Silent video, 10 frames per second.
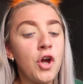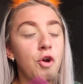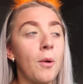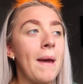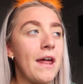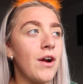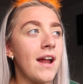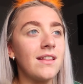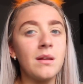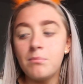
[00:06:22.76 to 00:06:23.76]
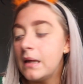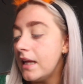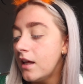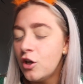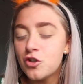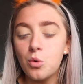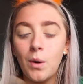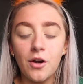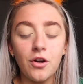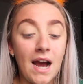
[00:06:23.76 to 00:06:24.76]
You're better at it than me. So why are you